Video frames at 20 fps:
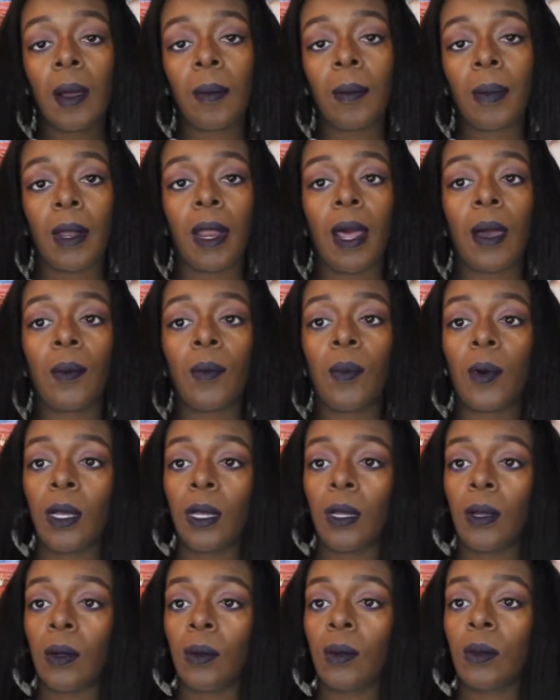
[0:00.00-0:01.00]
but I
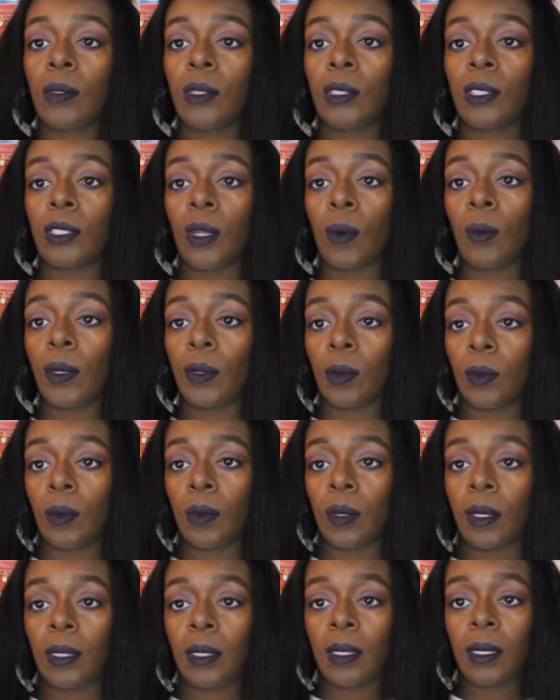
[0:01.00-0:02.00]
will sew it
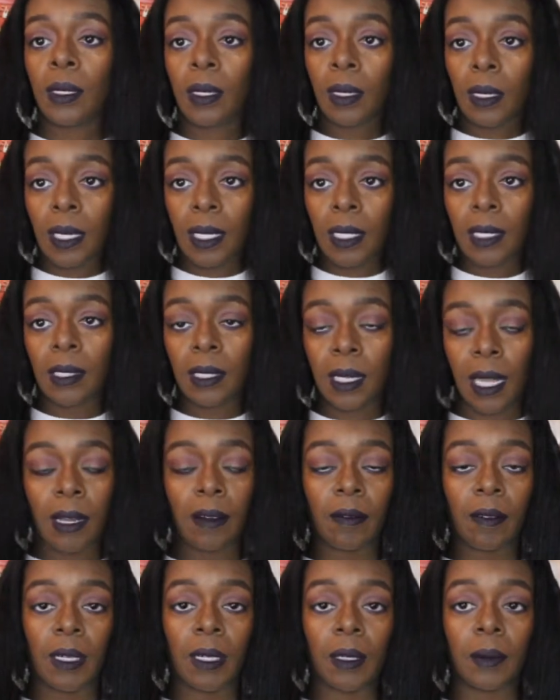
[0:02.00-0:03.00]
on as
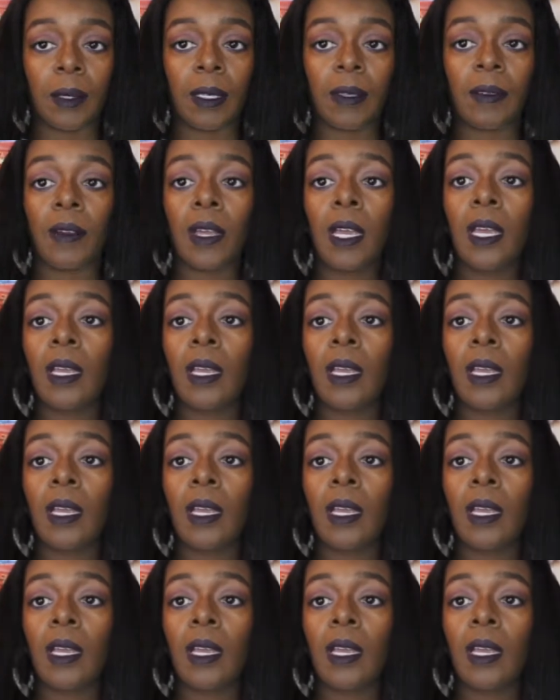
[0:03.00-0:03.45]
like a regular weave.